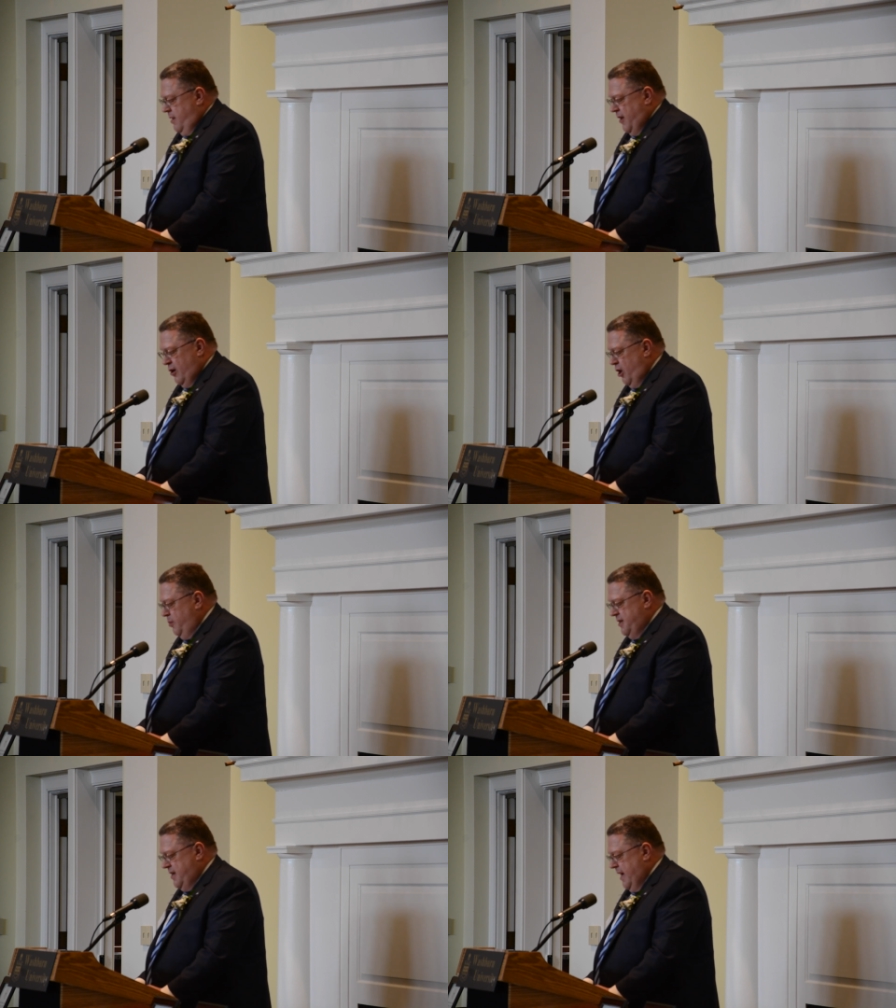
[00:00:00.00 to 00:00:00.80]
They
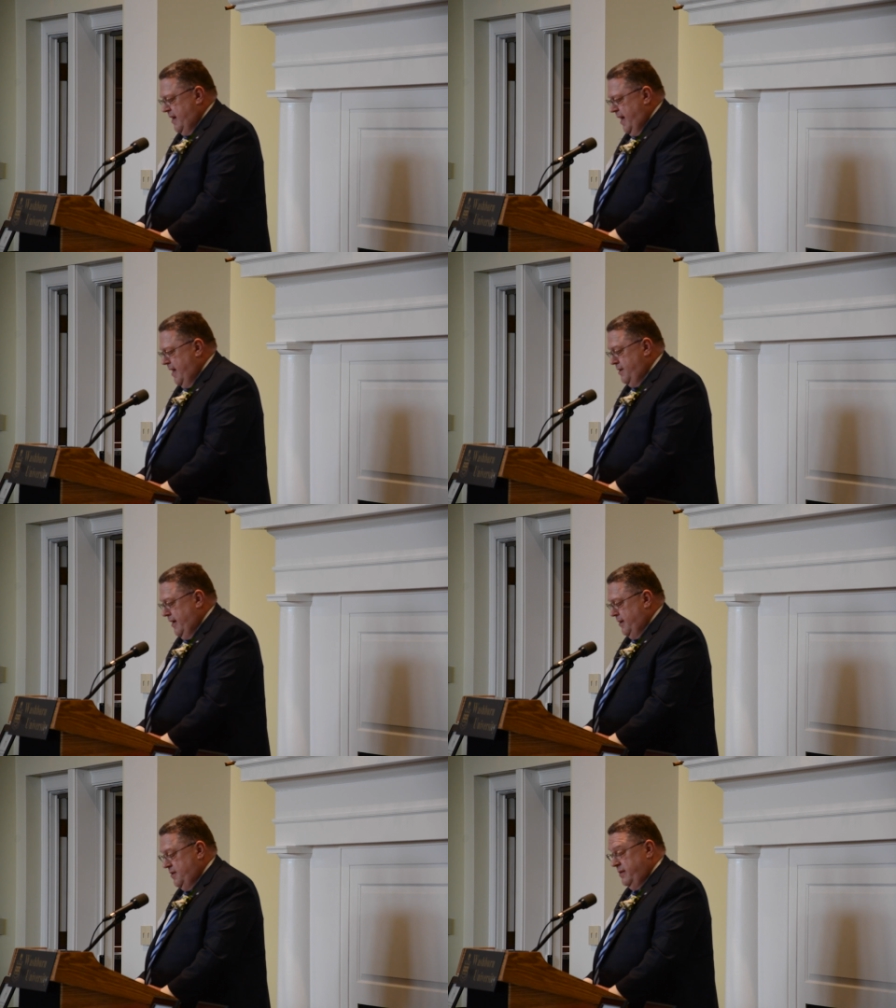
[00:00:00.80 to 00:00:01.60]
always had
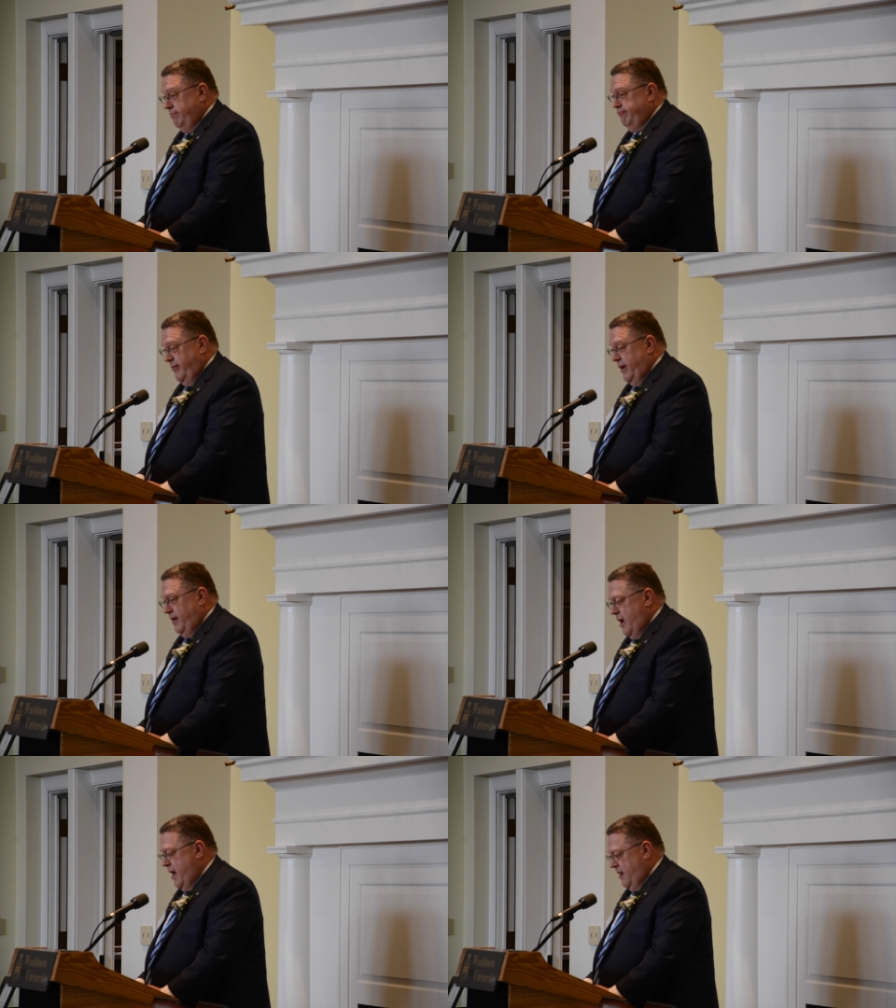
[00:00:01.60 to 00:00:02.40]
handouts, and a
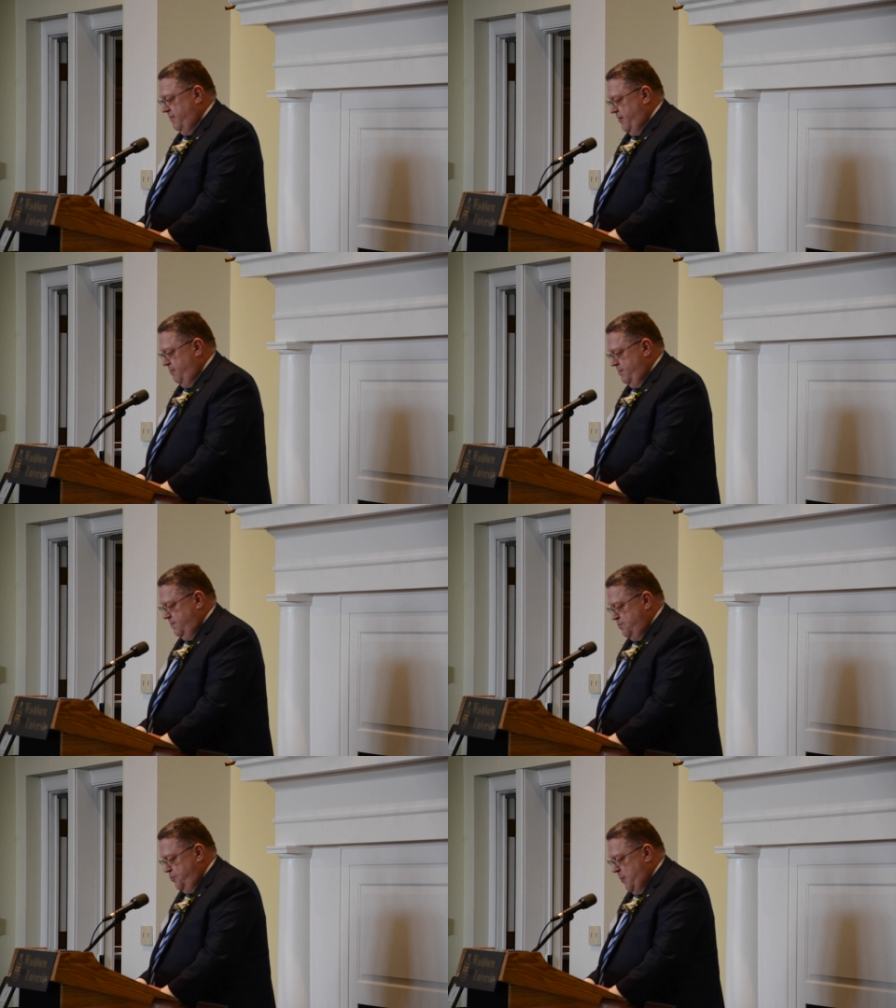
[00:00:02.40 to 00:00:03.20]
lot of them.
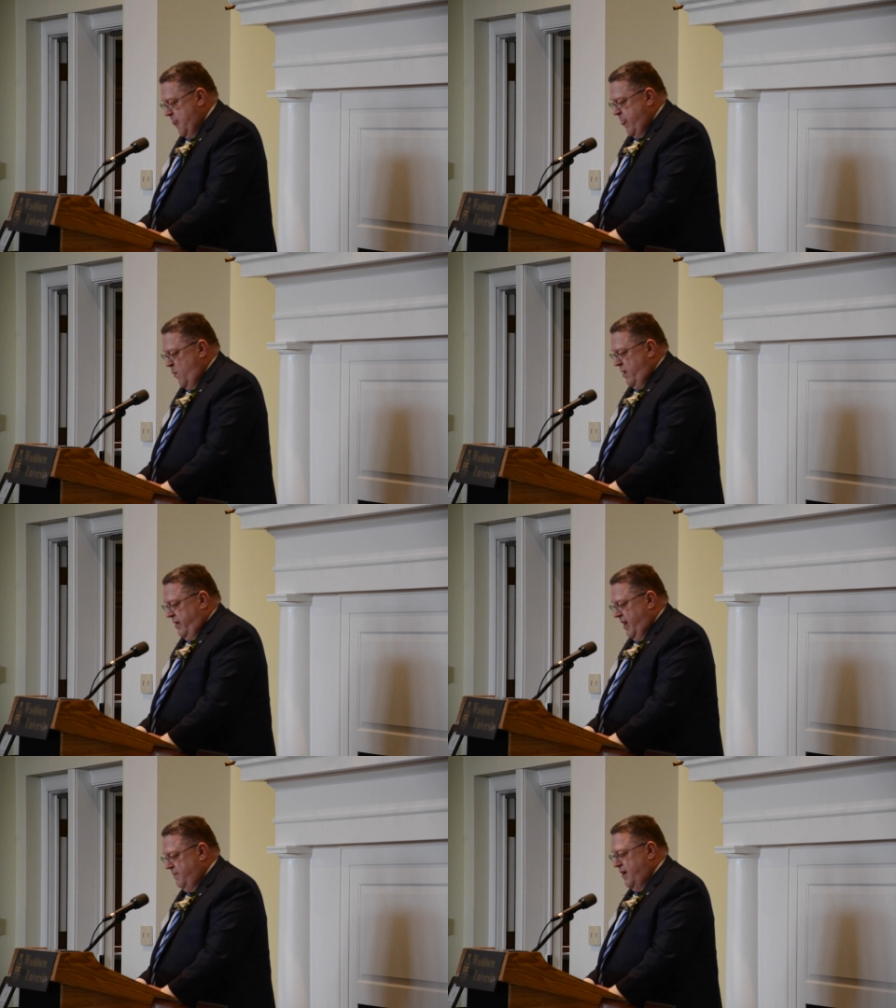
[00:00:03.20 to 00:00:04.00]

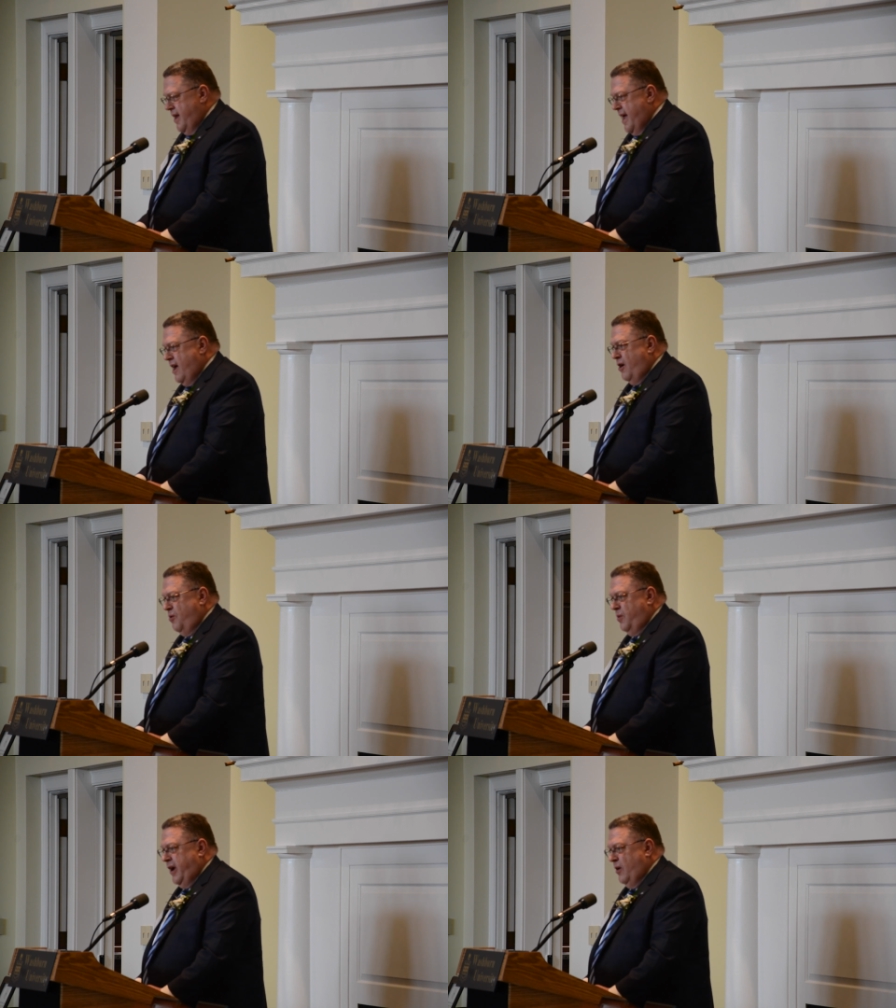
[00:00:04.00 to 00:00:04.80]
Even
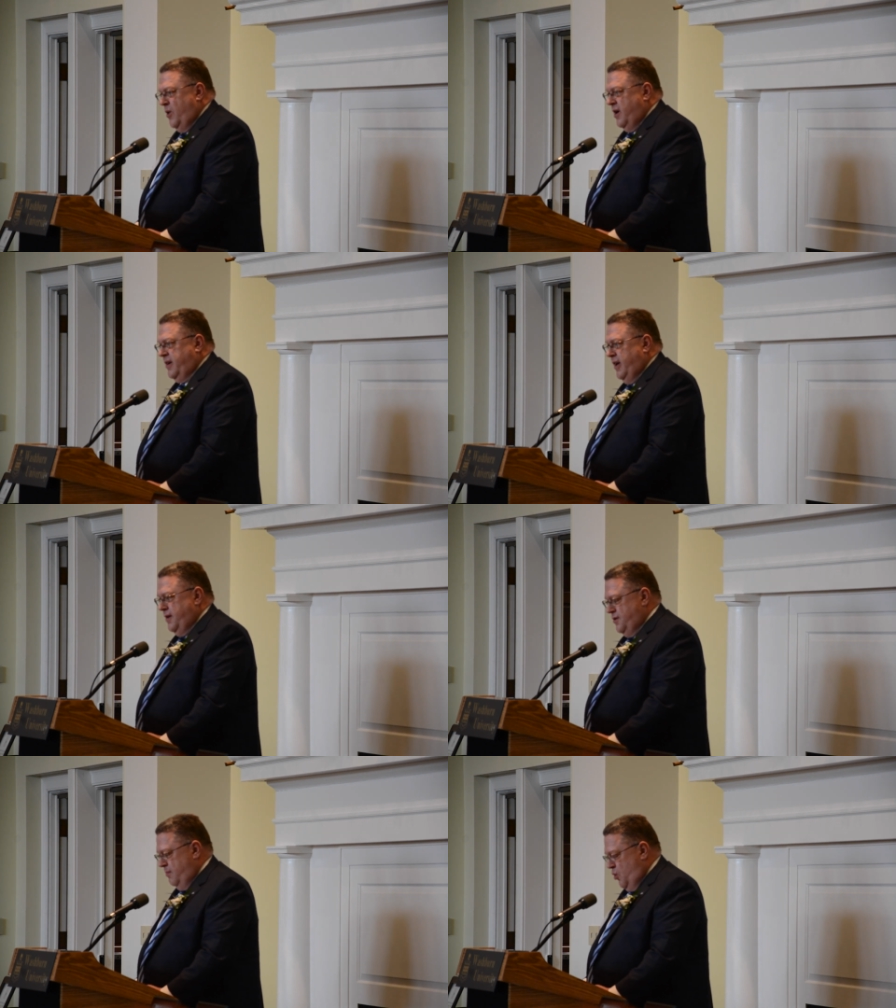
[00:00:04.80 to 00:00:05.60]
now, when I walk
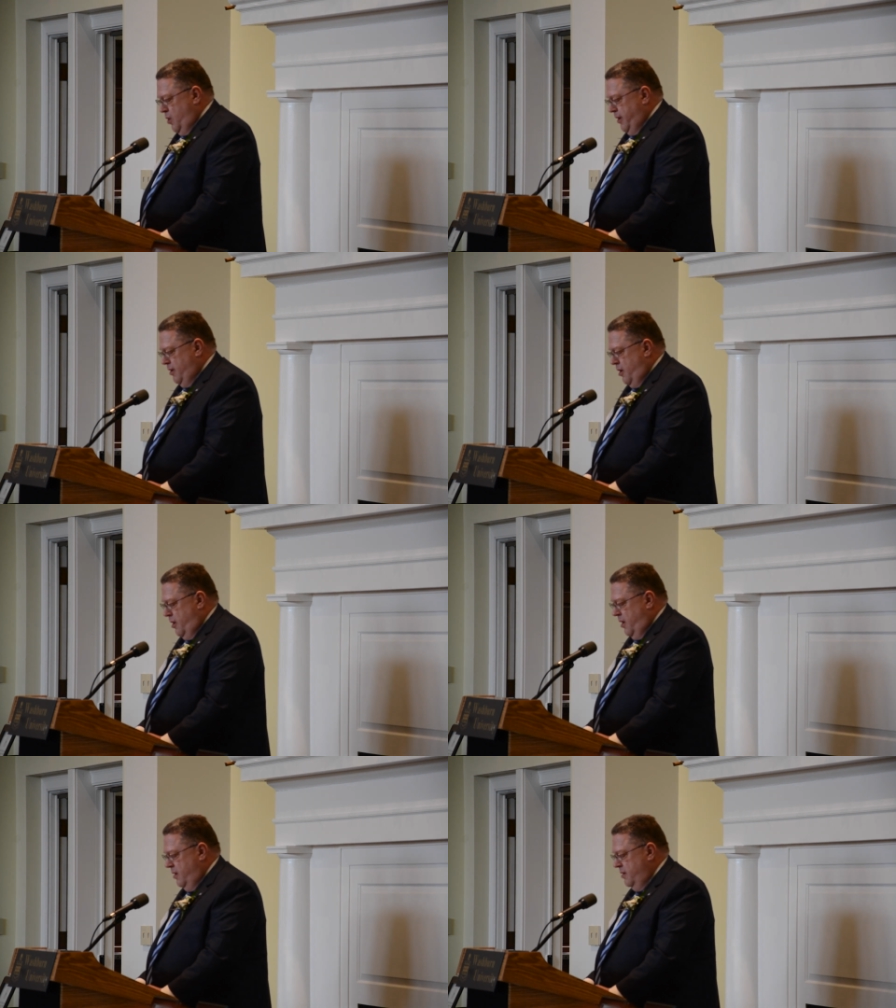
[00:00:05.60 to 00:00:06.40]
into Morgan
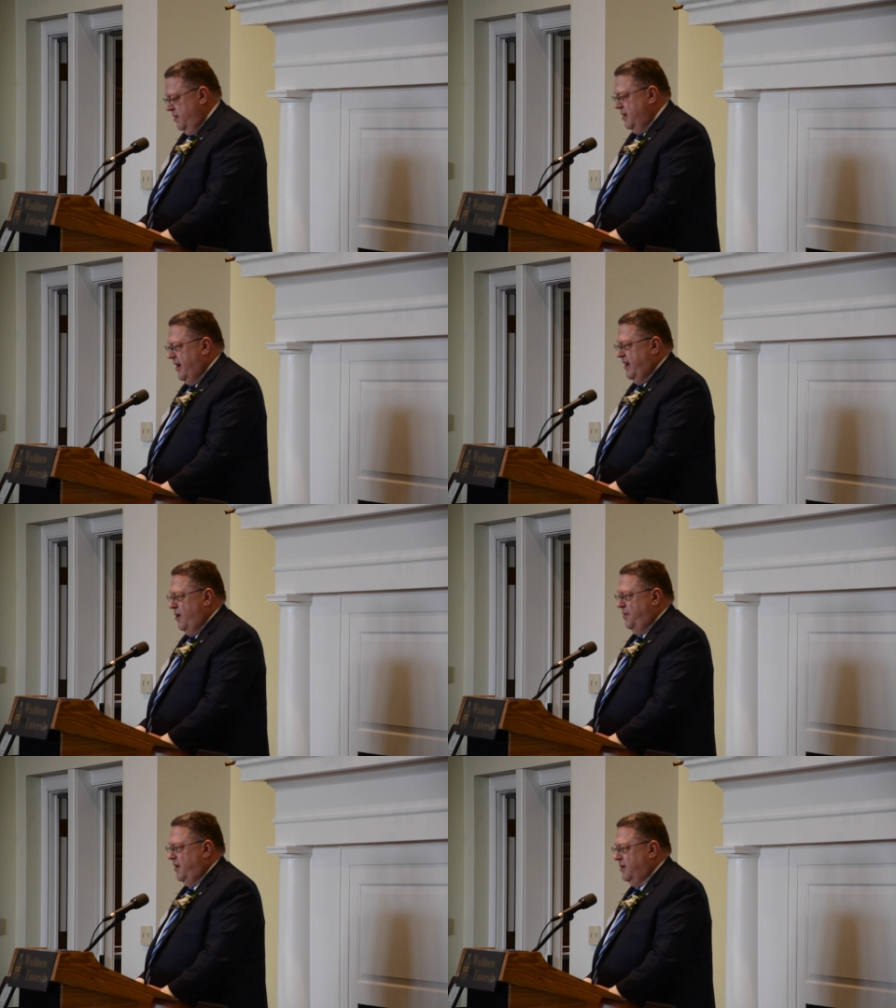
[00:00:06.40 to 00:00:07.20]
Hall, I
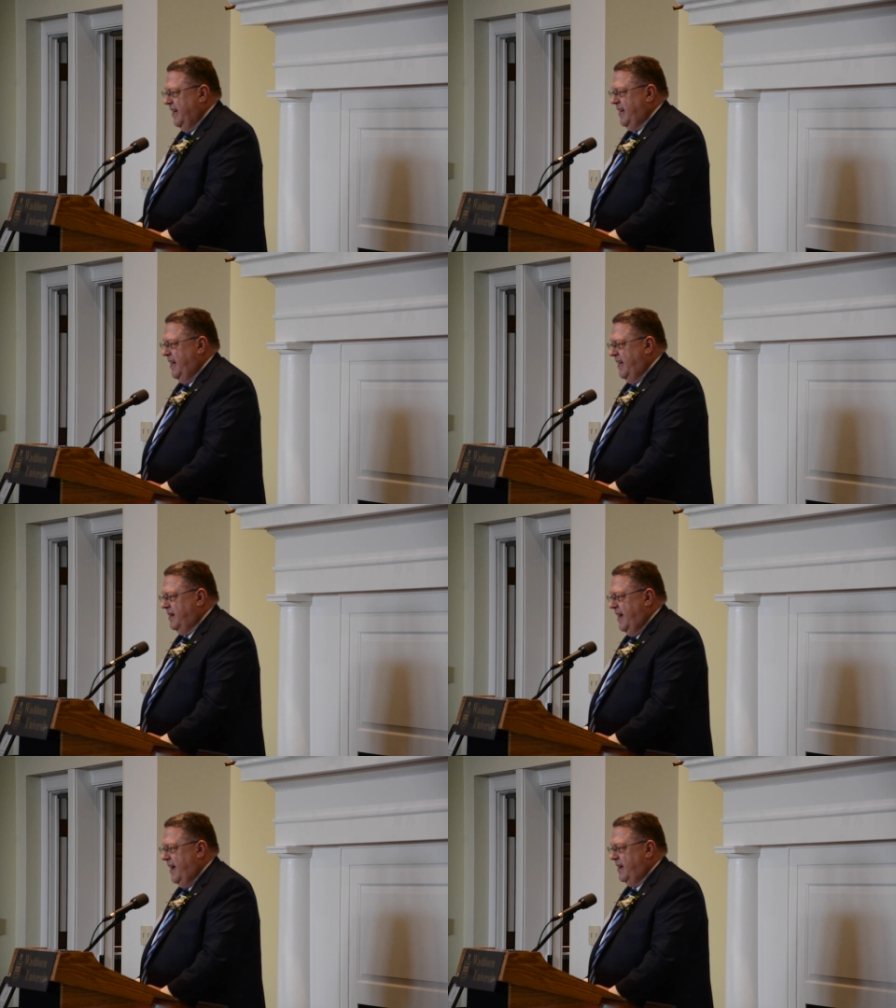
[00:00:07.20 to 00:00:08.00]
hear the
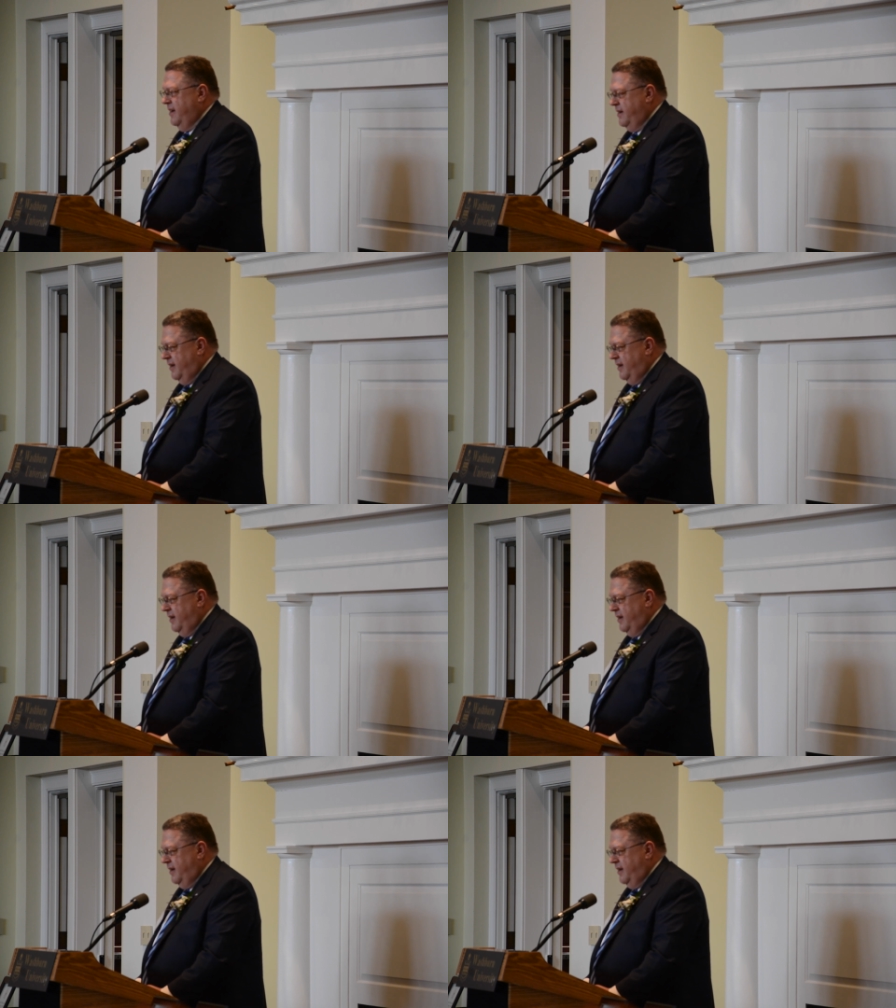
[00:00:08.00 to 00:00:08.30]
clickety-clack